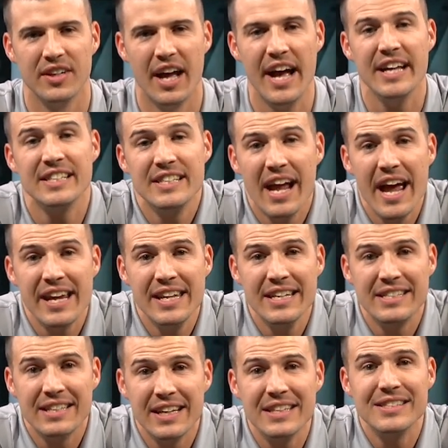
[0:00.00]
As Nike
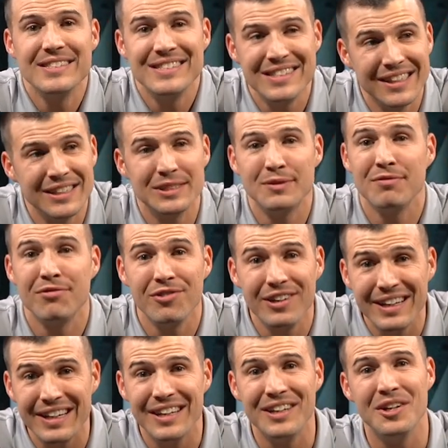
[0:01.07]
says, just
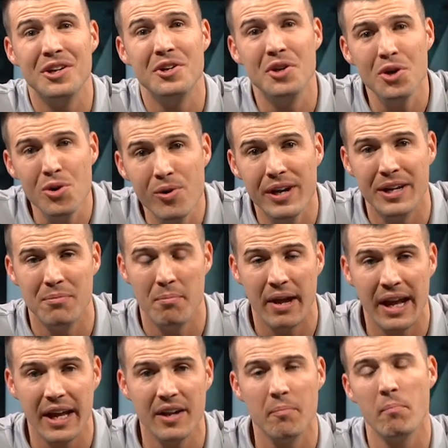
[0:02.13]
freaking do it,
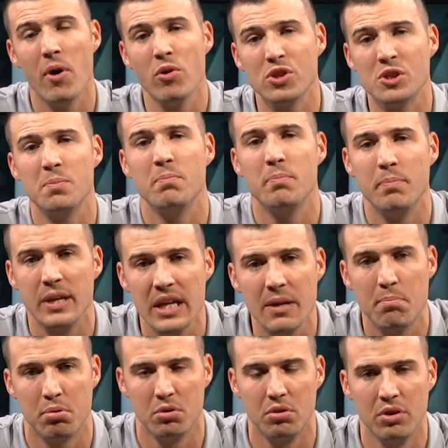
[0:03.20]
man. Most
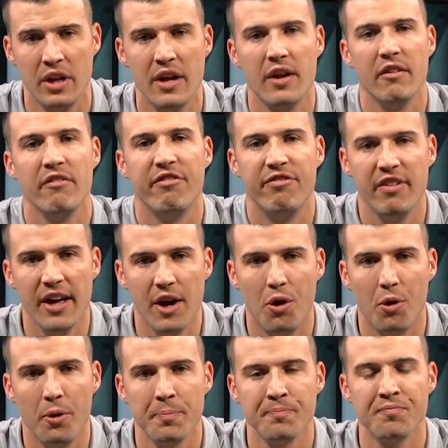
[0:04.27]
people
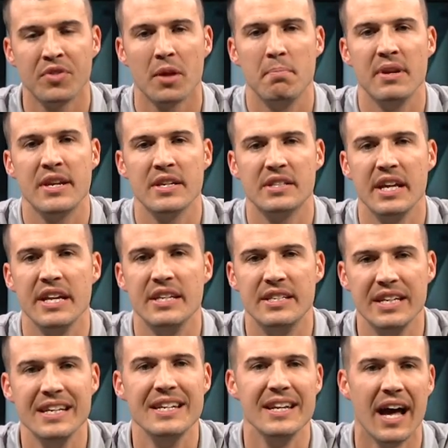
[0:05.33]
fell because they
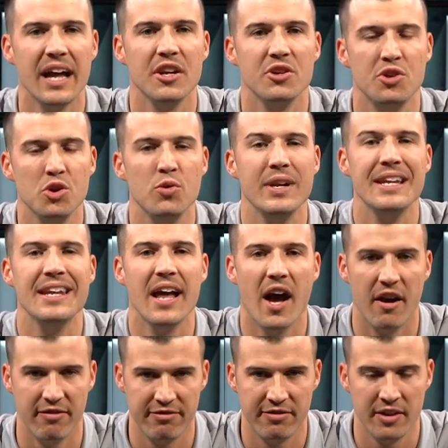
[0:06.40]
did not do
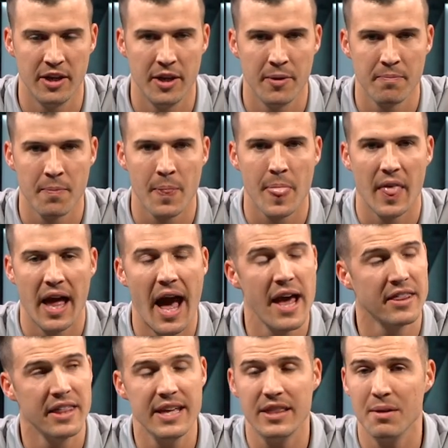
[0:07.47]
enough. I
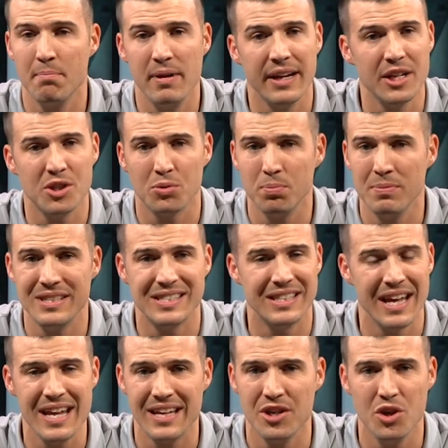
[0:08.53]
think the biggest
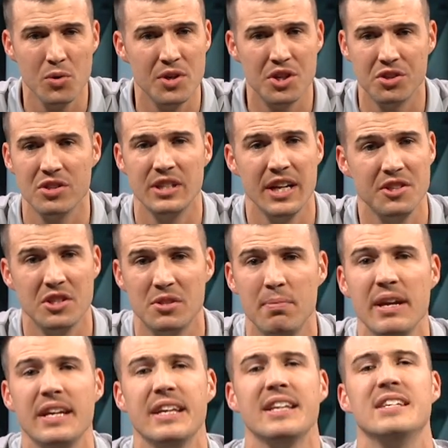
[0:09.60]
mistake new insurance agents
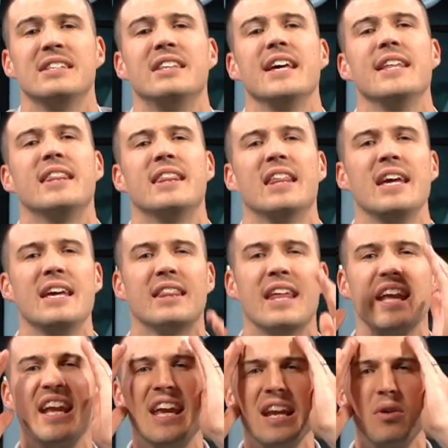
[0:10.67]
make is they think
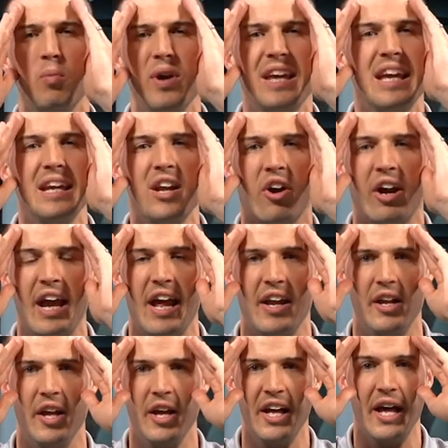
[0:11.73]
they get we get in our
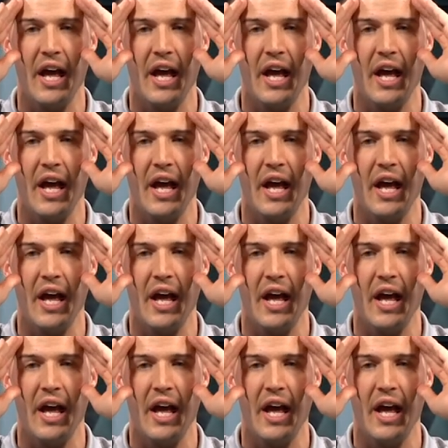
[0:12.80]
head.